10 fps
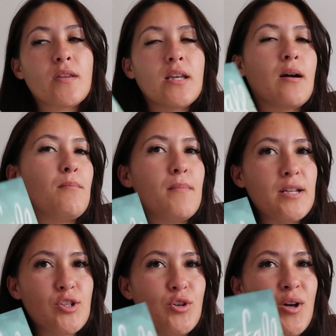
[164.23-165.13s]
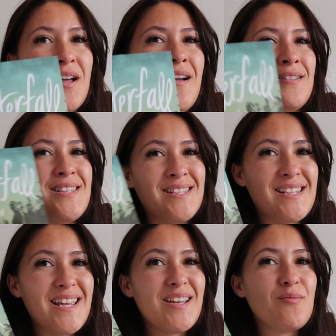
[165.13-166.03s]
like a mental
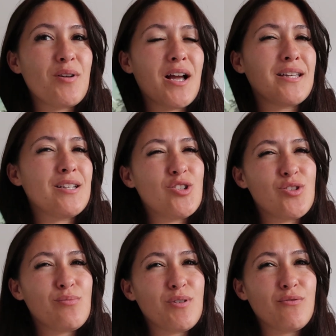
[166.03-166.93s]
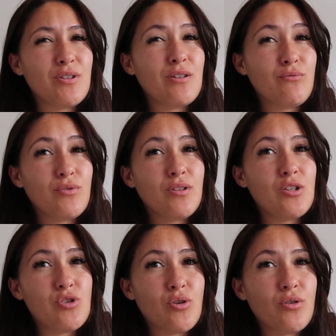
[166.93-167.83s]
state where I can just be reading
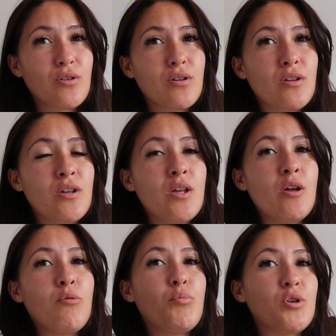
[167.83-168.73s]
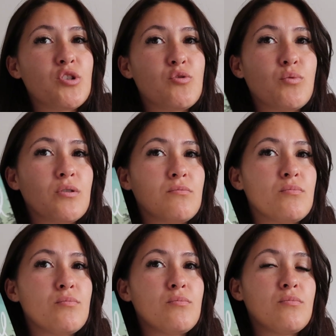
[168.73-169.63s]
really dark books where,
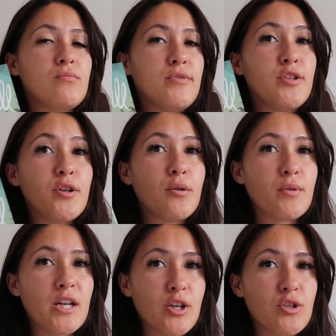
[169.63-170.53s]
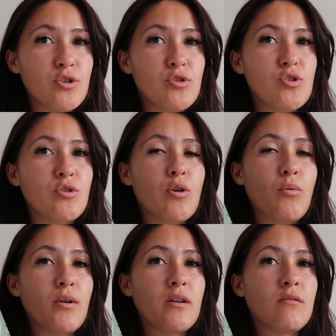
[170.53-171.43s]
you know, characters are
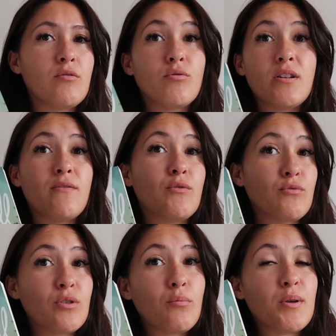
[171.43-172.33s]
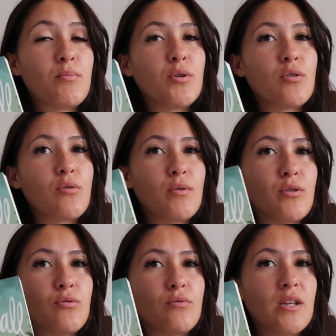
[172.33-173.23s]
going, or even real people are going
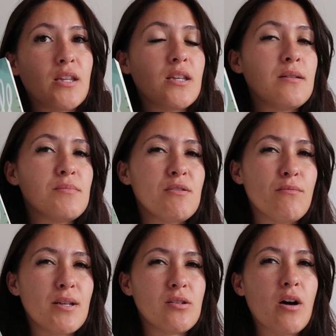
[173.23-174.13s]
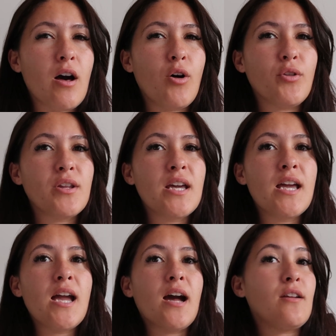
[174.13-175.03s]
through like themes of mental health.
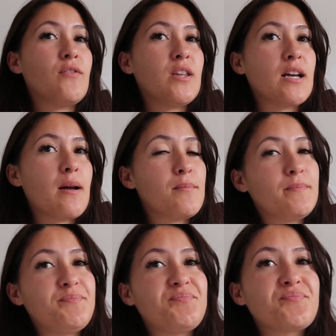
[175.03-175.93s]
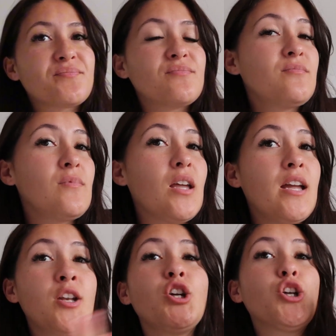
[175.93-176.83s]
And I feel like I'm
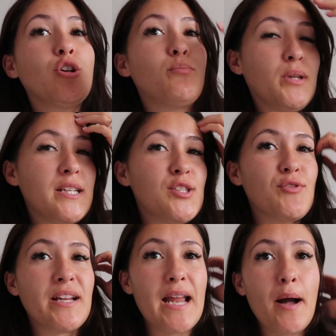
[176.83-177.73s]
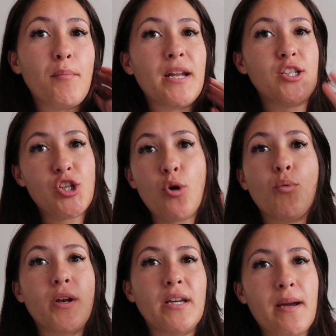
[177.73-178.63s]
in a good place right now, but I don't
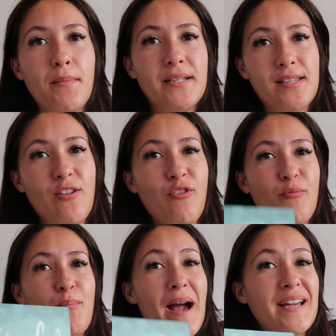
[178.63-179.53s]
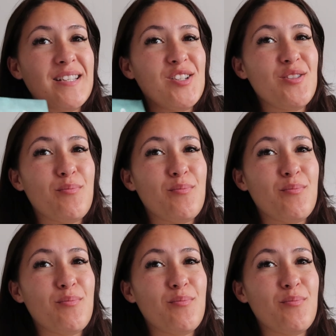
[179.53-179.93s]
want to get myself back into